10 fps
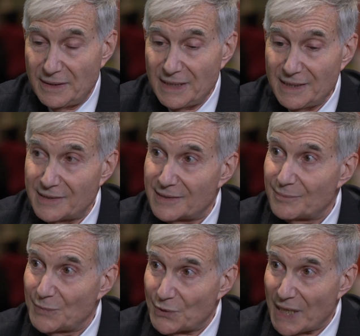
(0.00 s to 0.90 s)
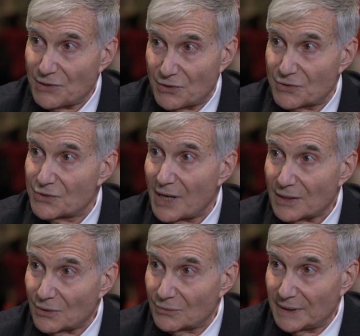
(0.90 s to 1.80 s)
these mutations
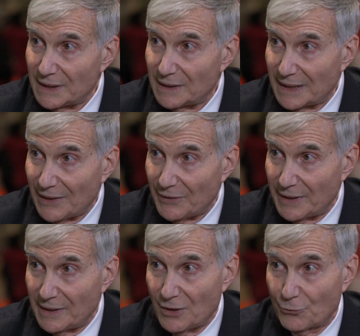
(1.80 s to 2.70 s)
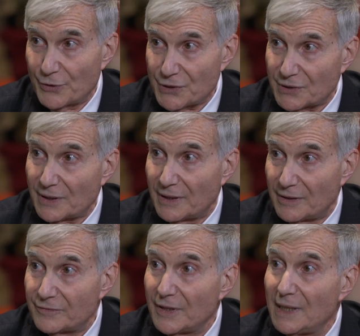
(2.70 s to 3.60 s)
not only carry a risk of